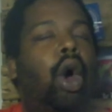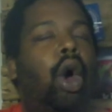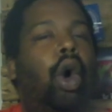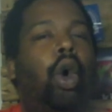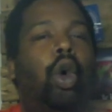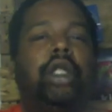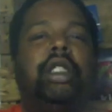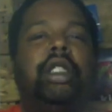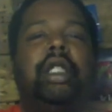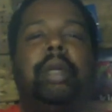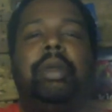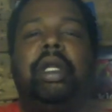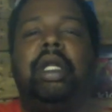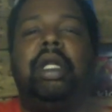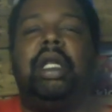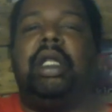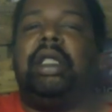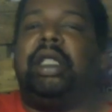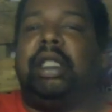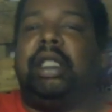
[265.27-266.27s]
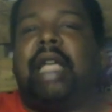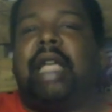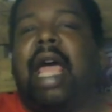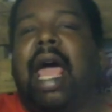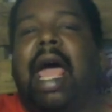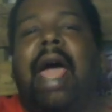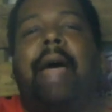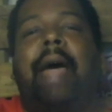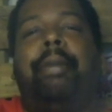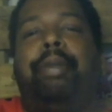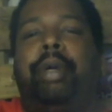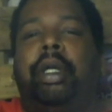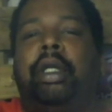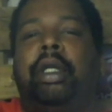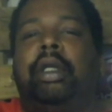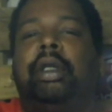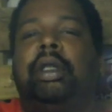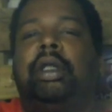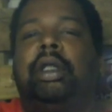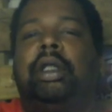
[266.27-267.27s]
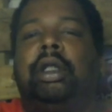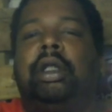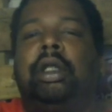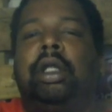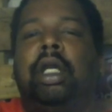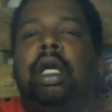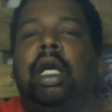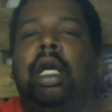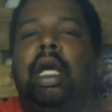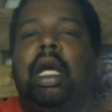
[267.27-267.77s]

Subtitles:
or something that just happens